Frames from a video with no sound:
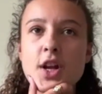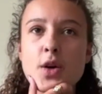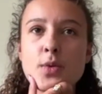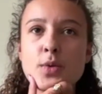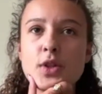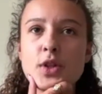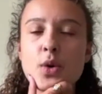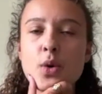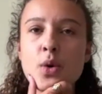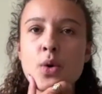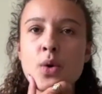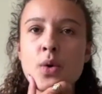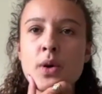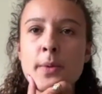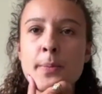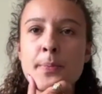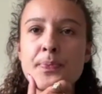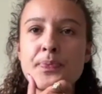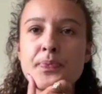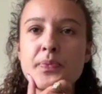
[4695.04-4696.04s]
you're
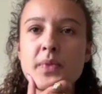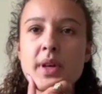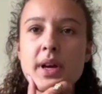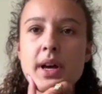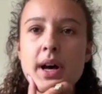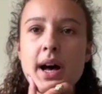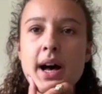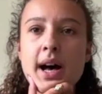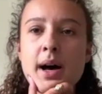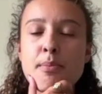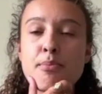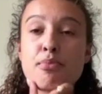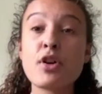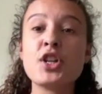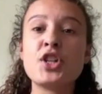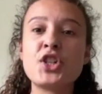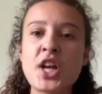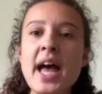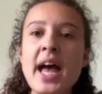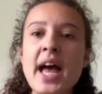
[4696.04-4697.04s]

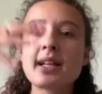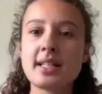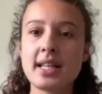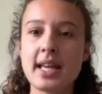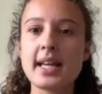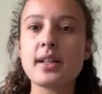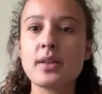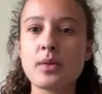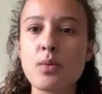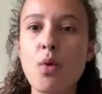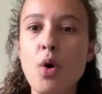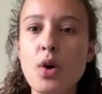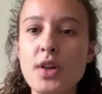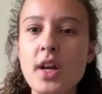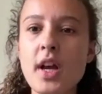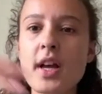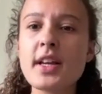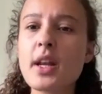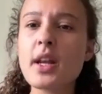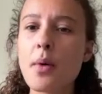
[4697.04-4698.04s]
projecting what
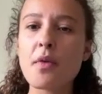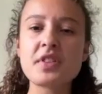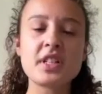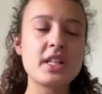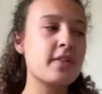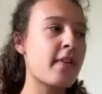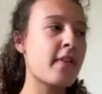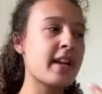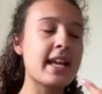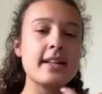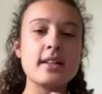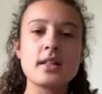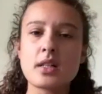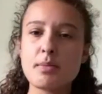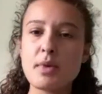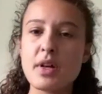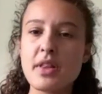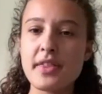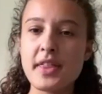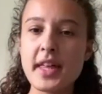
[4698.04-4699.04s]
obviously it's a very
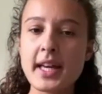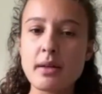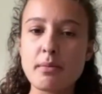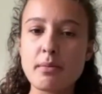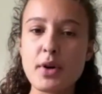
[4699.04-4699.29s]
intimate thing,